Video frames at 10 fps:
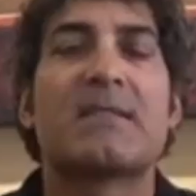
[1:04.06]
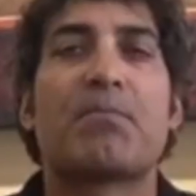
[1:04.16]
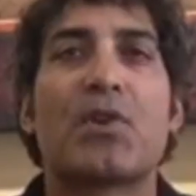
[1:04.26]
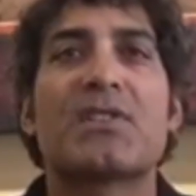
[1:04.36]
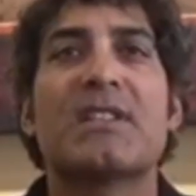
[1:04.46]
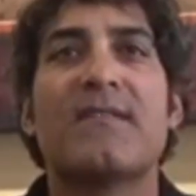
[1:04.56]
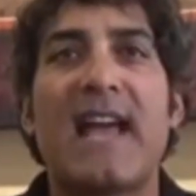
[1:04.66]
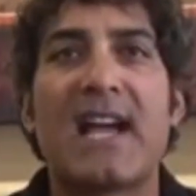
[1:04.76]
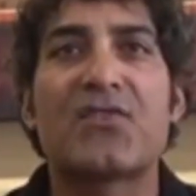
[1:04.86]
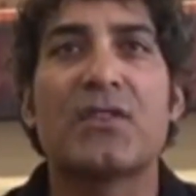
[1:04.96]
a person of
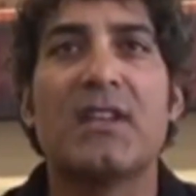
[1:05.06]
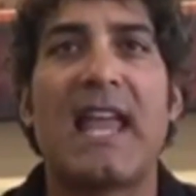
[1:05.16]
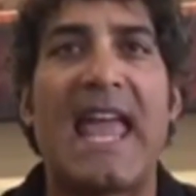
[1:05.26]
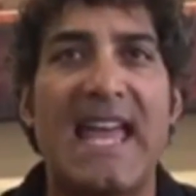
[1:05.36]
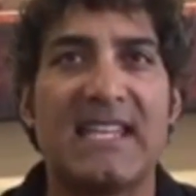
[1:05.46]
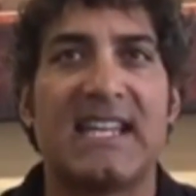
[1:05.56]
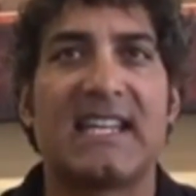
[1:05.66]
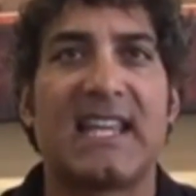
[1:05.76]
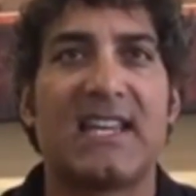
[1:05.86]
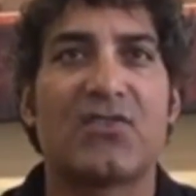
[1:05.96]
action and
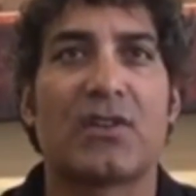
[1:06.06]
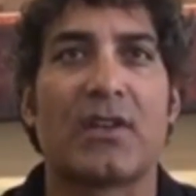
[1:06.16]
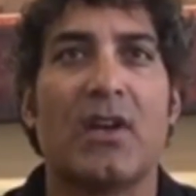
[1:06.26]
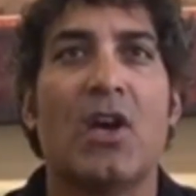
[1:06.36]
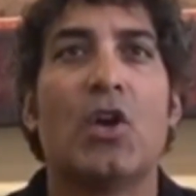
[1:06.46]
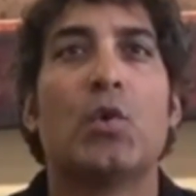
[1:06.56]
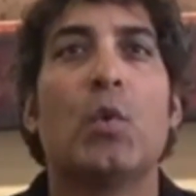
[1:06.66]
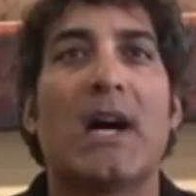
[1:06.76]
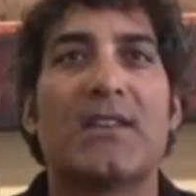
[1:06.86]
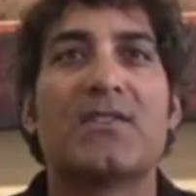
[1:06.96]
dedication
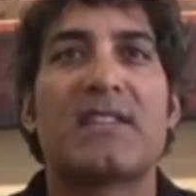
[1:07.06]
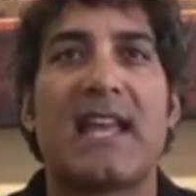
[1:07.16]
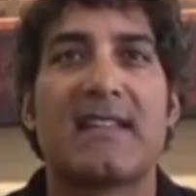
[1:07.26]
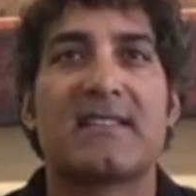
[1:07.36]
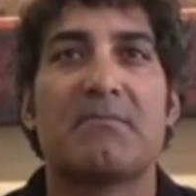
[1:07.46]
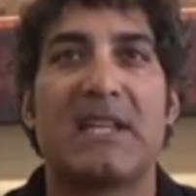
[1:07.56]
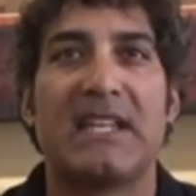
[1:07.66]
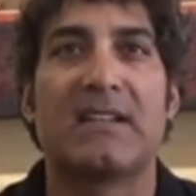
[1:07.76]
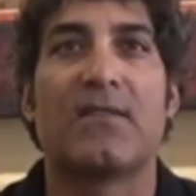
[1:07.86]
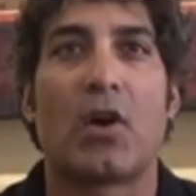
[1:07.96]
who understands the
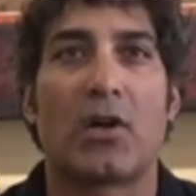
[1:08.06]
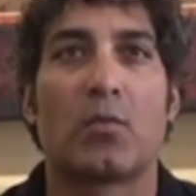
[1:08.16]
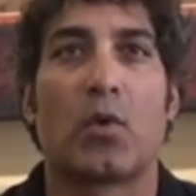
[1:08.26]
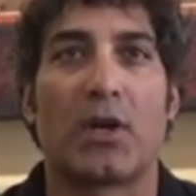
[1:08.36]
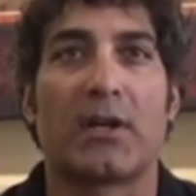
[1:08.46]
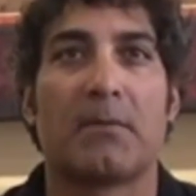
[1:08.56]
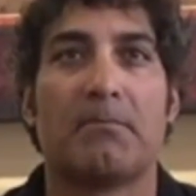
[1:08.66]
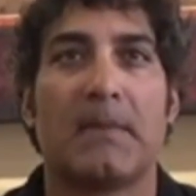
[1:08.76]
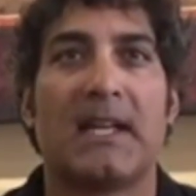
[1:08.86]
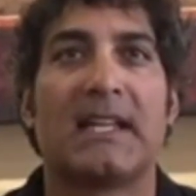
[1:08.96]
meaning of hard work.
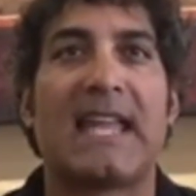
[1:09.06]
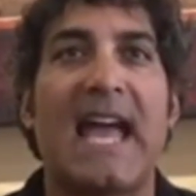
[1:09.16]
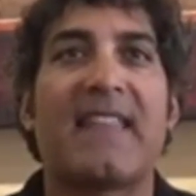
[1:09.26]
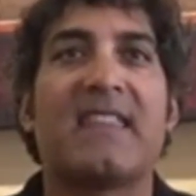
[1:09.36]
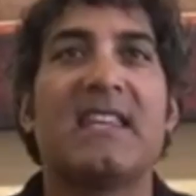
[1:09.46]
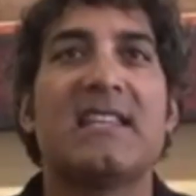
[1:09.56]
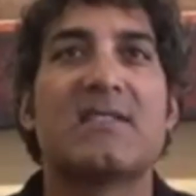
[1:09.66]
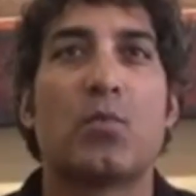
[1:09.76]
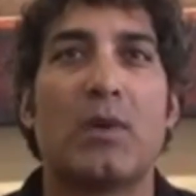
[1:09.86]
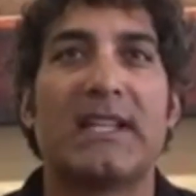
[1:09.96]
Cathy
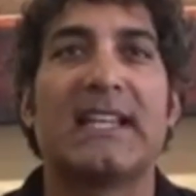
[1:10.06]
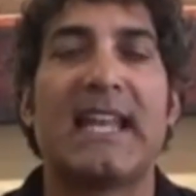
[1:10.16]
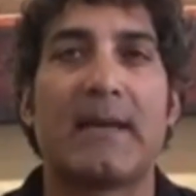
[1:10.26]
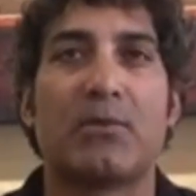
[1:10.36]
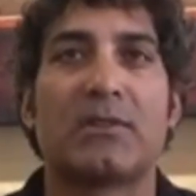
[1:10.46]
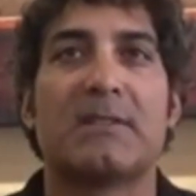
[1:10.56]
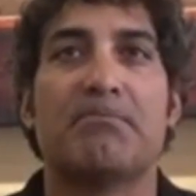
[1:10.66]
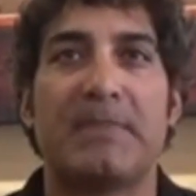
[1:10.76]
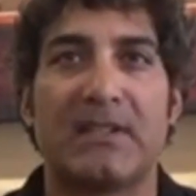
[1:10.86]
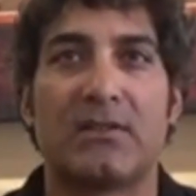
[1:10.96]
is willing and able to
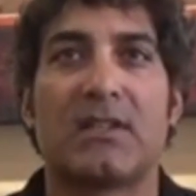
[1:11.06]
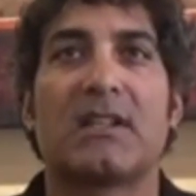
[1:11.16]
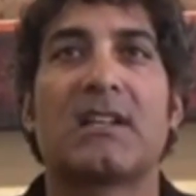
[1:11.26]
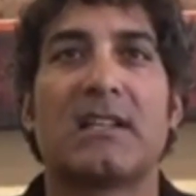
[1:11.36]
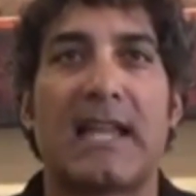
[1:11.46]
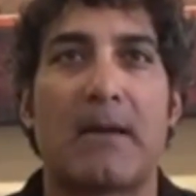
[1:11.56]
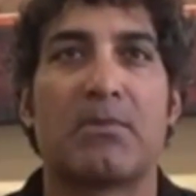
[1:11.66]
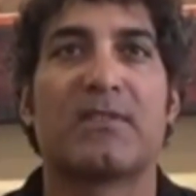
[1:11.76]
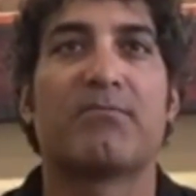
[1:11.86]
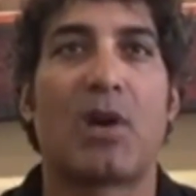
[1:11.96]
build
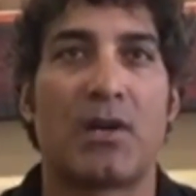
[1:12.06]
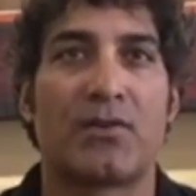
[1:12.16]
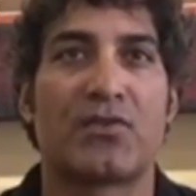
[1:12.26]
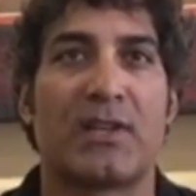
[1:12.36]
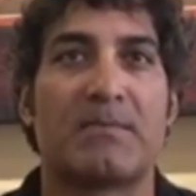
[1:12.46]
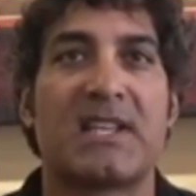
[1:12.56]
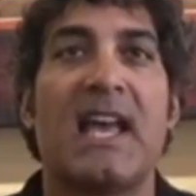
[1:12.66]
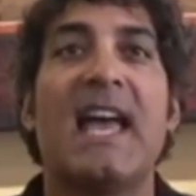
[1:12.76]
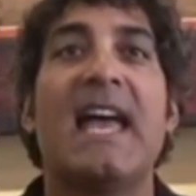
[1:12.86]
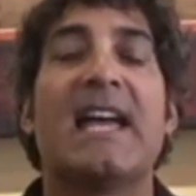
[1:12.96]
collaborative partnerships,
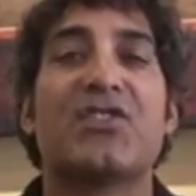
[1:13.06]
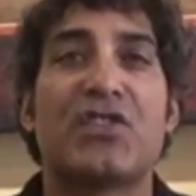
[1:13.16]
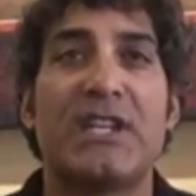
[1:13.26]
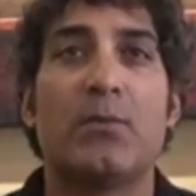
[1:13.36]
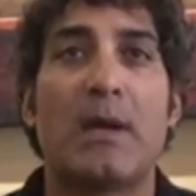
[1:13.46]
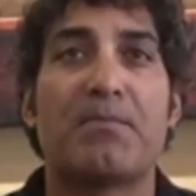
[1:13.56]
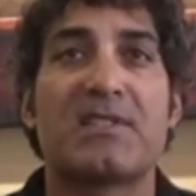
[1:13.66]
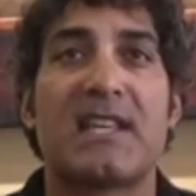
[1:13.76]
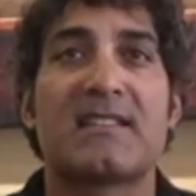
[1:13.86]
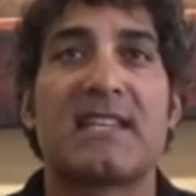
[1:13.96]
and she
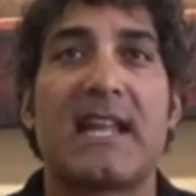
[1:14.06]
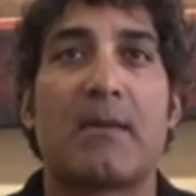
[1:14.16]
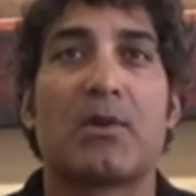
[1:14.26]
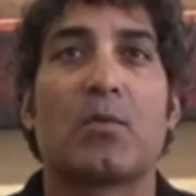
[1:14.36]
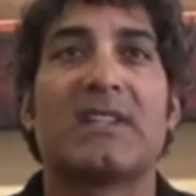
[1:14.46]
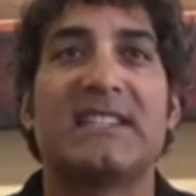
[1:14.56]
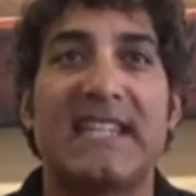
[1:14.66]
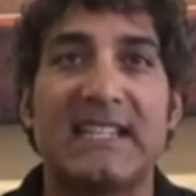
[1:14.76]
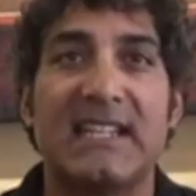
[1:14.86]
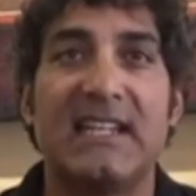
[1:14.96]
represents St. Albert with
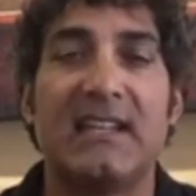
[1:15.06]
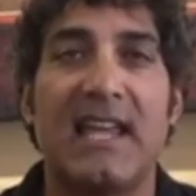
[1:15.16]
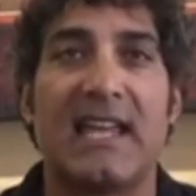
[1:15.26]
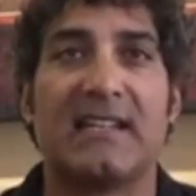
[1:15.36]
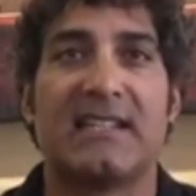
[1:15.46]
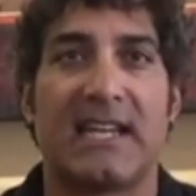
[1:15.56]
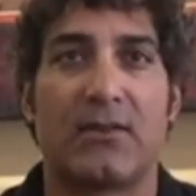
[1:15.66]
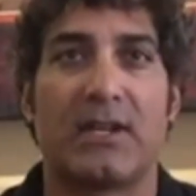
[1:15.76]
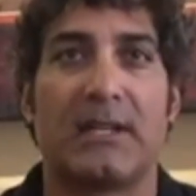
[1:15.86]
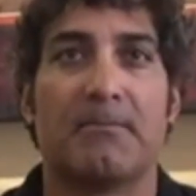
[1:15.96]
dignity and
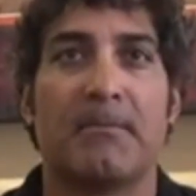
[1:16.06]
integrity.